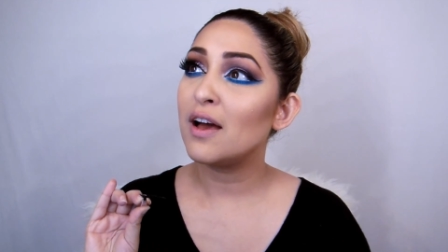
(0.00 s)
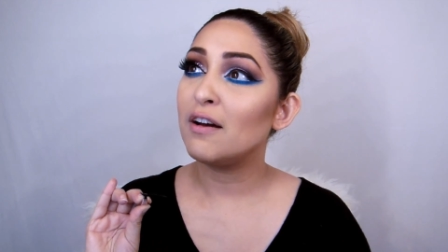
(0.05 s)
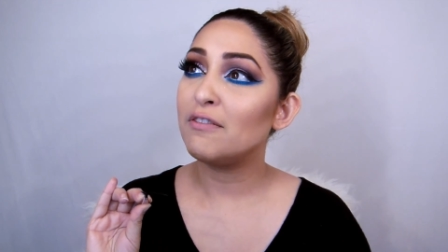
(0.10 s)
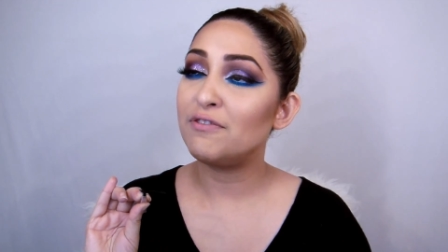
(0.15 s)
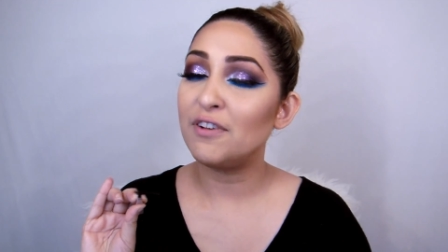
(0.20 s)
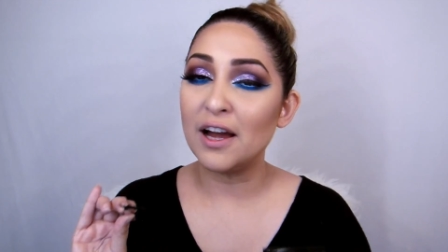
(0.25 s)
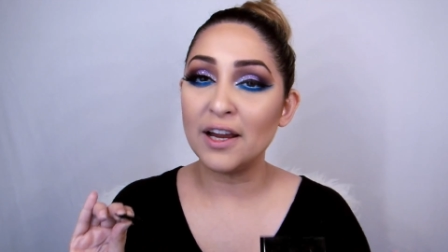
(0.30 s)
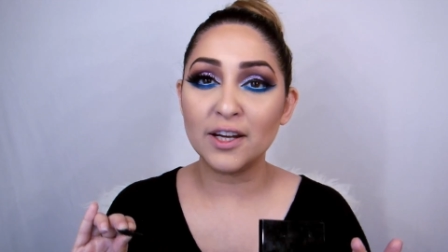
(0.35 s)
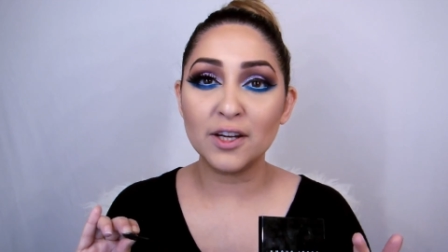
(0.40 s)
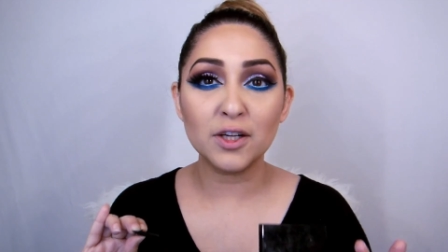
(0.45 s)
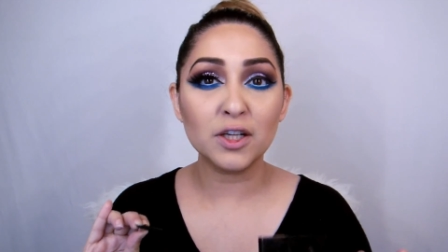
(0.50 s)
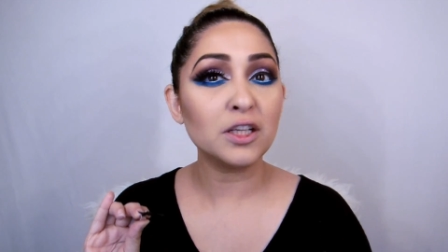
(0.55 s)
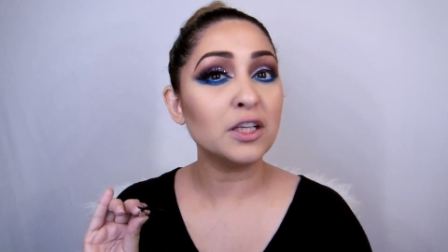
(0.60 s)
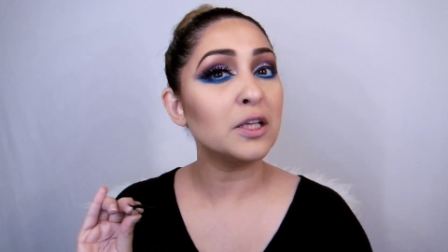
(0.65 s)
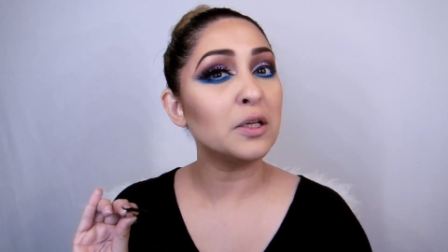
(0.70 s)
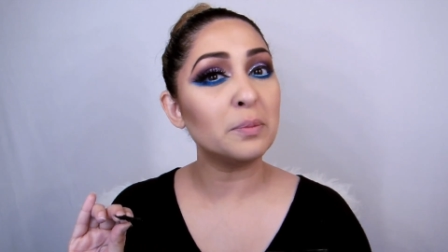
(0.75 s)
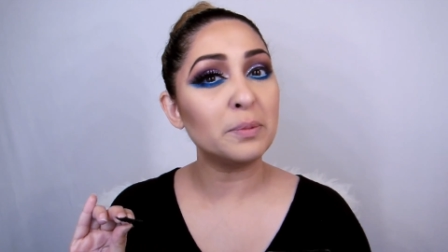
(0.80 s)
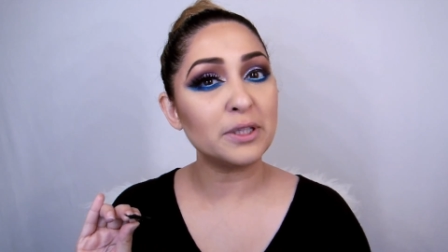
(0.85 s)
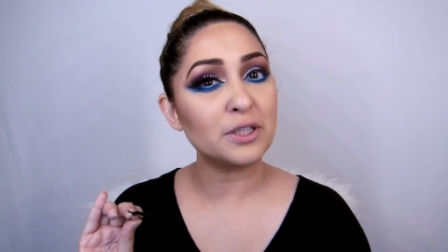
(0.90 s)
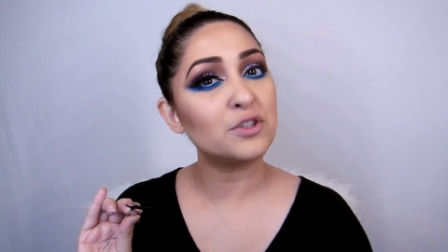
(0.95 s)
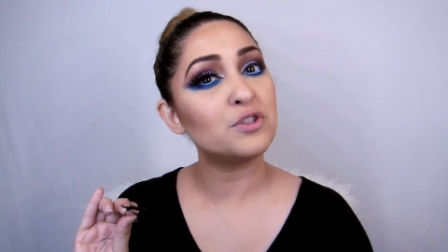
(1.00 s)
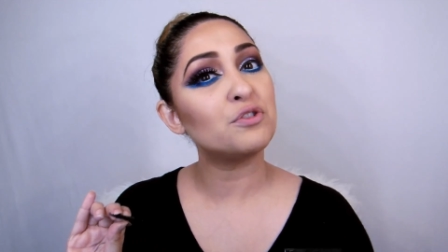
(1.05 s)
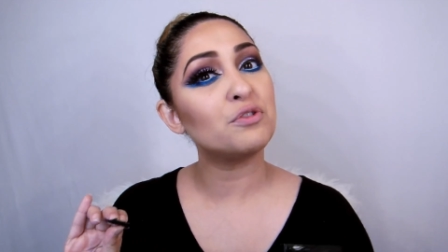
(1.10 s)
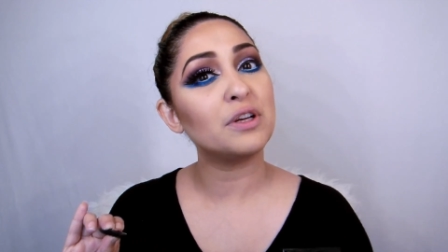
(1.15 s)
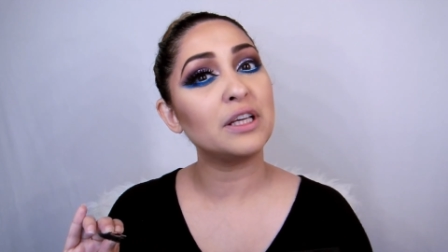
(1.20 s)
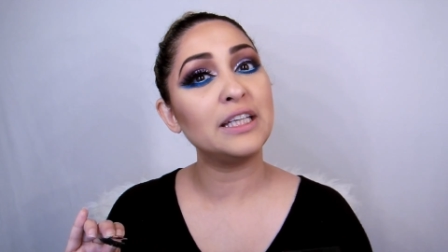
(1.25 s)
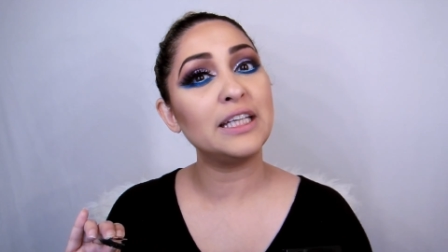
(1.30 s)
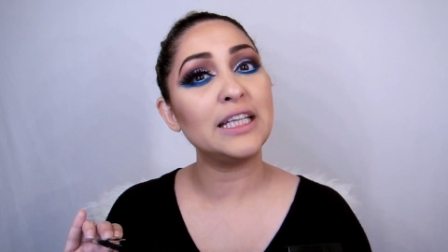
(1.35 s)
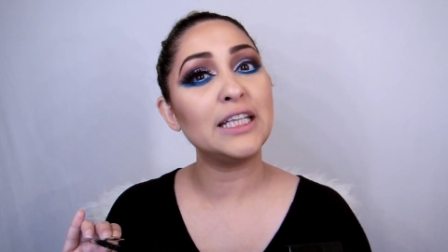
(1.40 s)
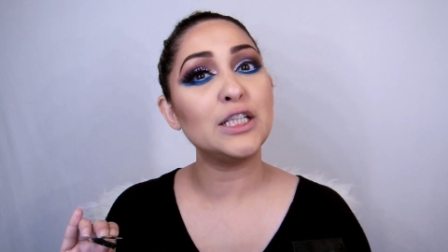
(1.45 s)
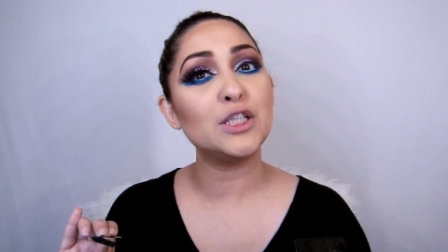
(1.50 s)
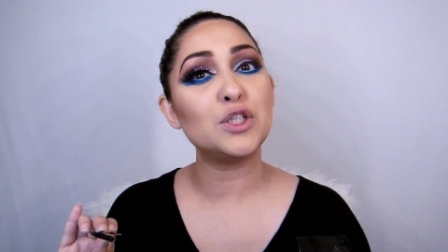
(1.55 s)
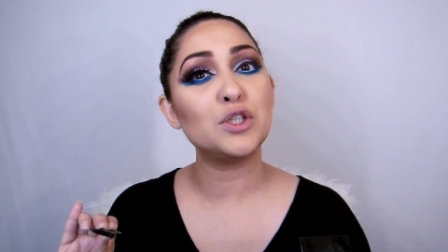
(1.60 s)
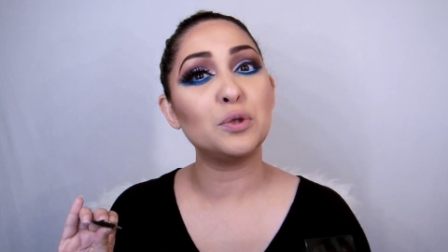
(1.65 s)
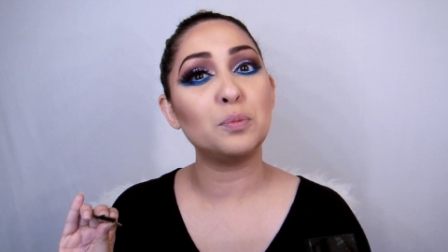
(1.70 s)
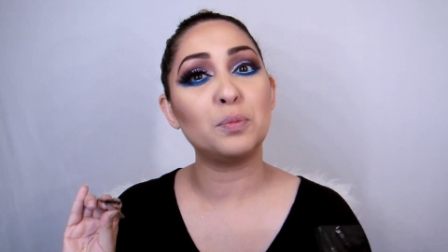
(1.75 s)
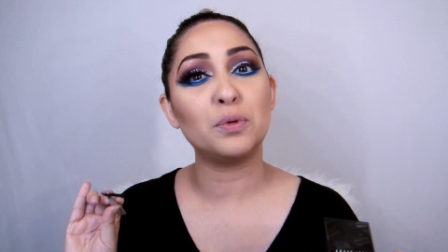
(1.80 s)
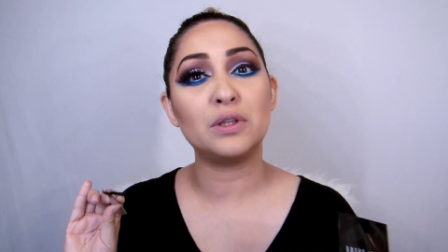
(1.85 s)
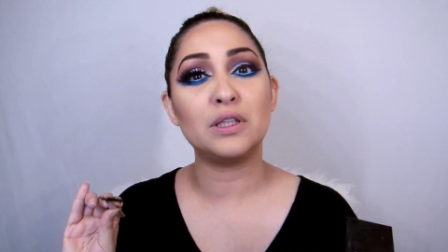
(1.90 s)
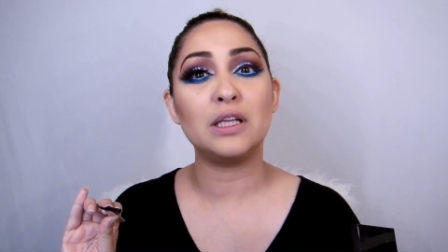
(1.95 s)
find it a little bit tricky
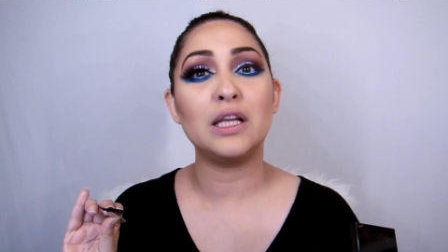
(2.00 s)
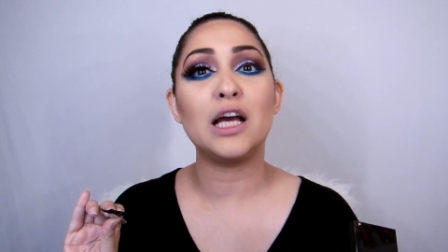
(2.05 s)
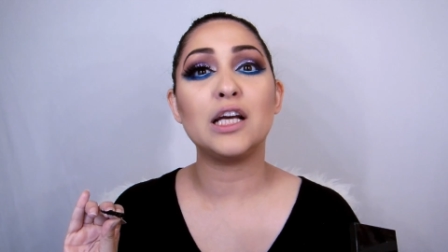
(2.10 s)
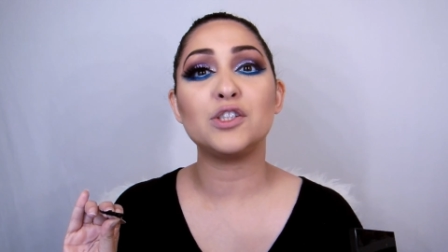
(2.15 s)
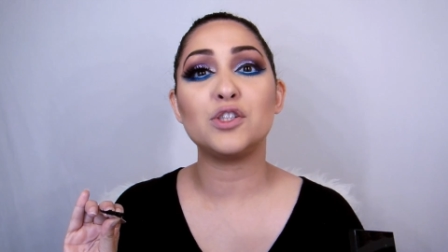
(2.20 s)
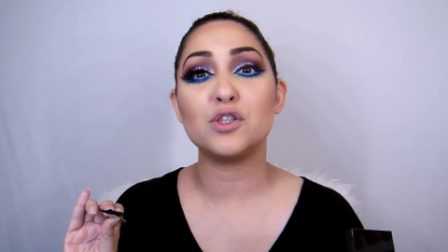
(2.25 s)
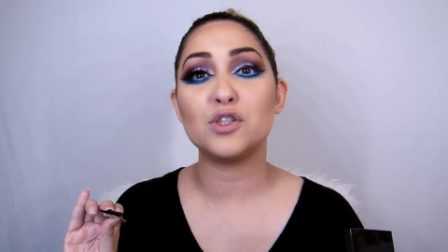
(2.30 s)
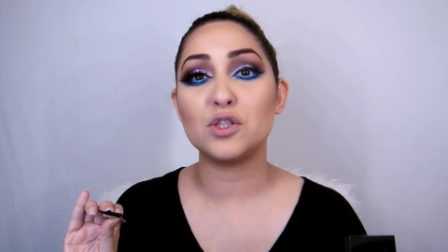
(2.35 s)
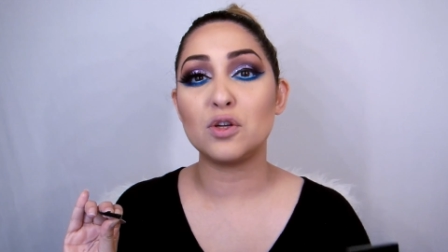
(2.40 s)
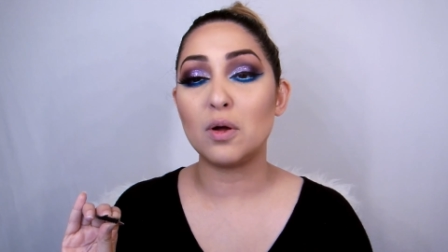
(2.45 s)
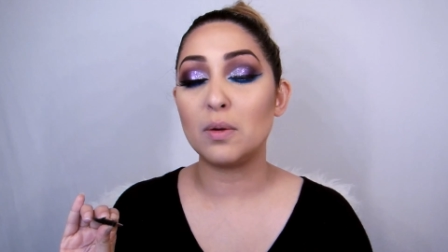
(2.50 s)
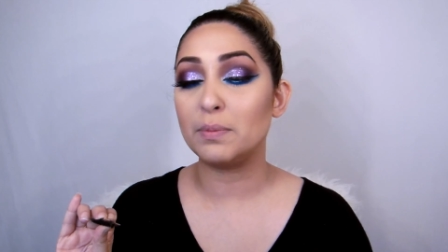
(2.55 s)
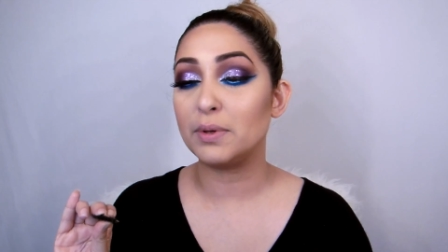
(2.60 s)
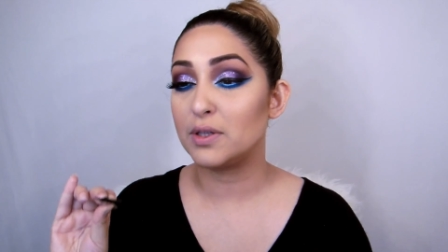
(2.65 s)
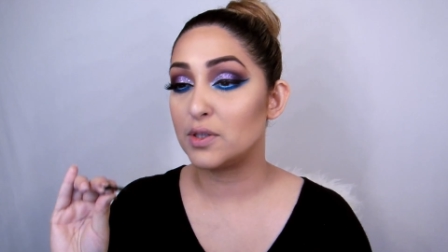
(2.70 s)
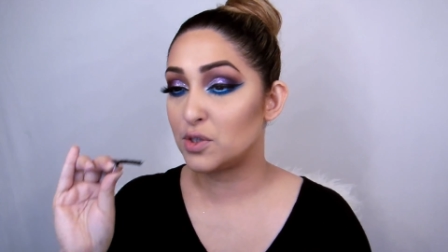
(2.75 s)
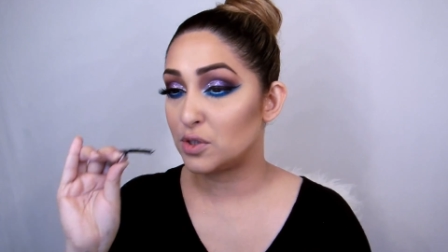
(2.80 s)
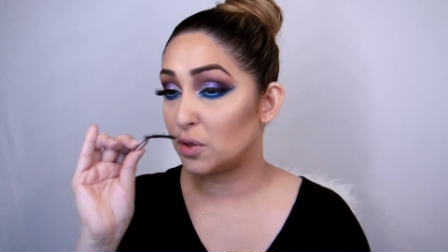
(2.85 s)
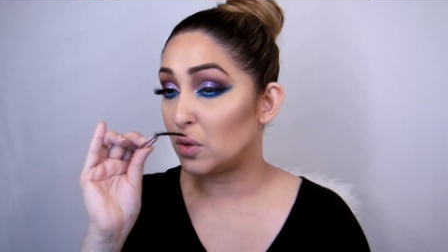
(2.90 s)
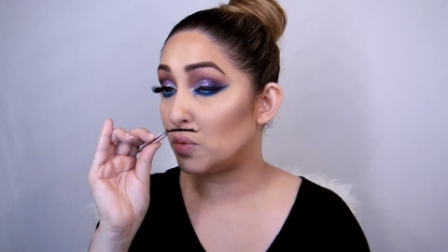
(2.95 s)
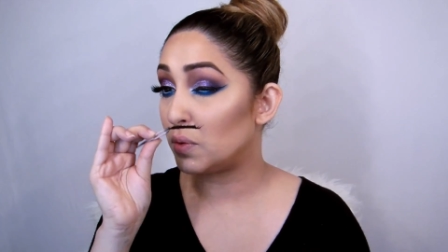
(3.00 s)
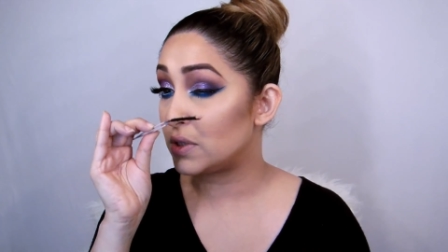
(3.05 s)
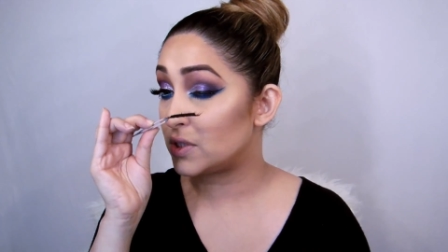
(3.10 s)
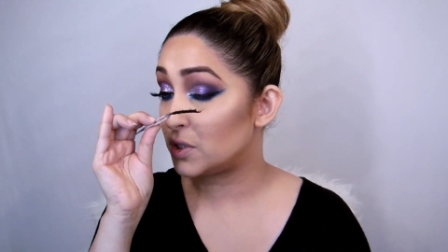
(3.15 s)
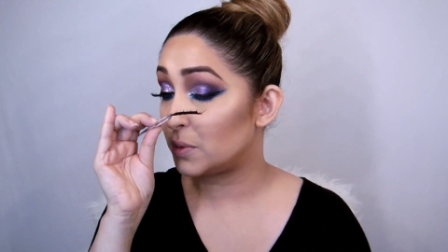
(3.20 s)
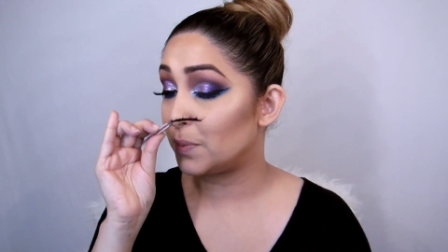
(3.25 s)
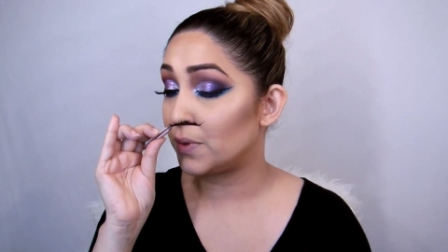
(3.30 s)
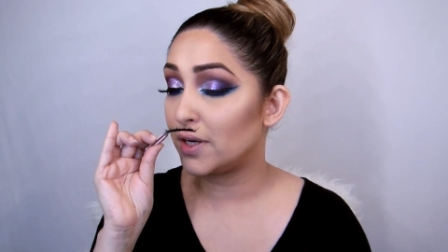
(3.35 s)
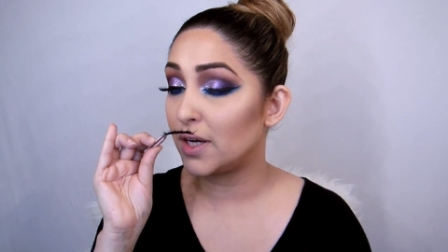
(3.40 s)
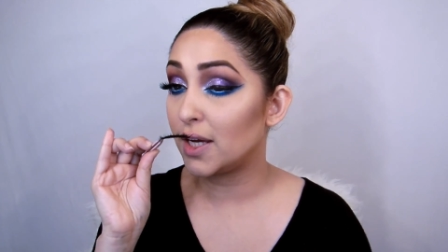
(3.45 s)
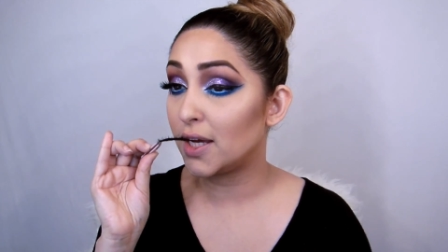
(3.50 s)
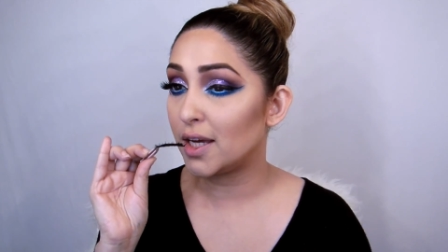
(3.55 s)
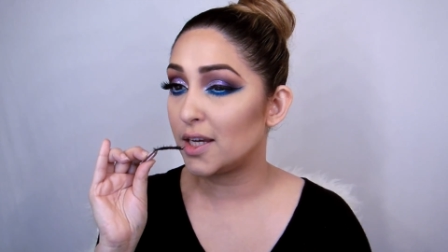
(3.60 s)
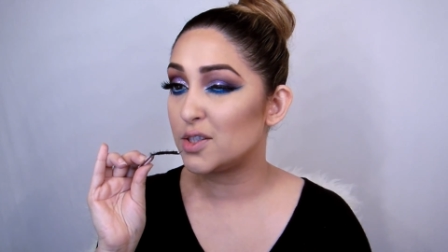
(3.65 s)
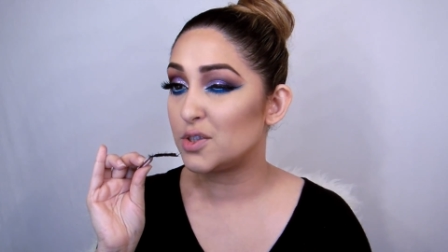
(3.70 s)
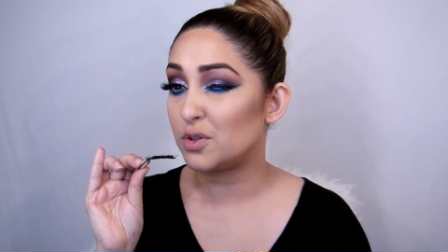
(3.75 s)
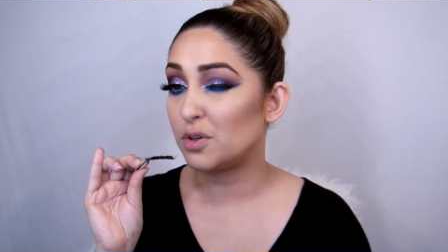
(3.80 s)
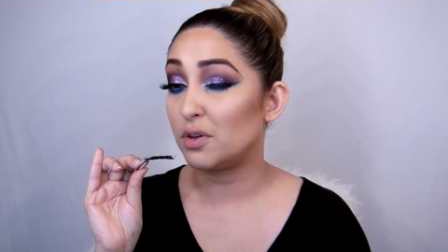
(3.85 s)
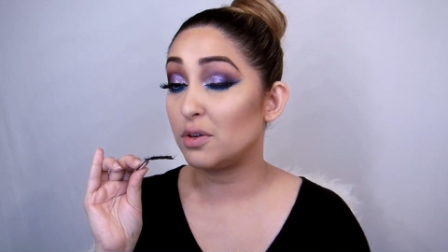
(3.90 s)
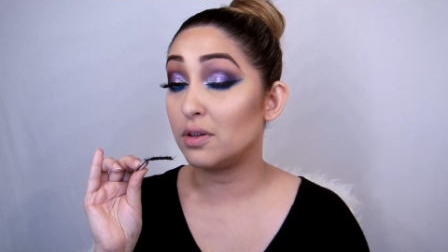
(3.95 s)
to put the lashes on because, you know, once you're putting
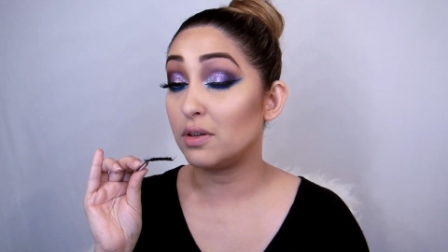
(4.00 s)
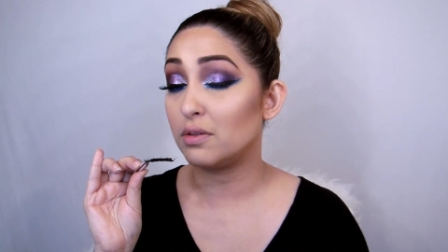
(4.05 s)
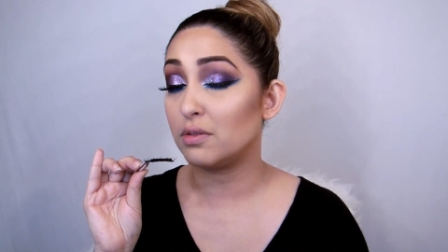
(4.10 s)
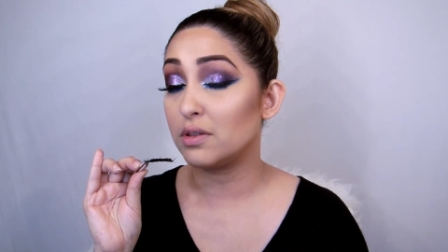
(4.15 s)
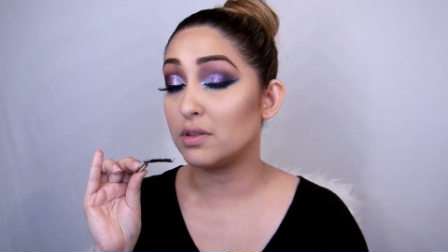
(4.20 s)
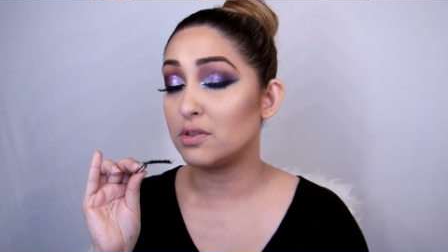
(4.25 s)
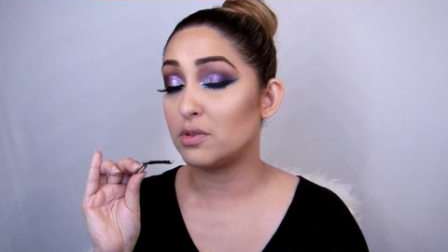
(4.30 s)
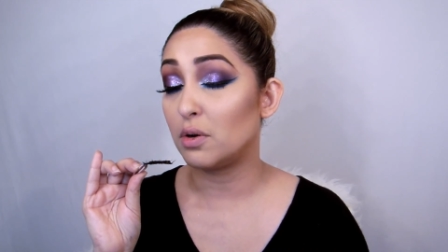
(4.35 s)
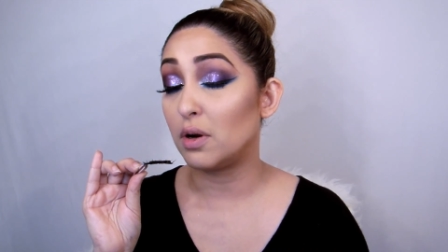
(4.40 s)
it, you know, your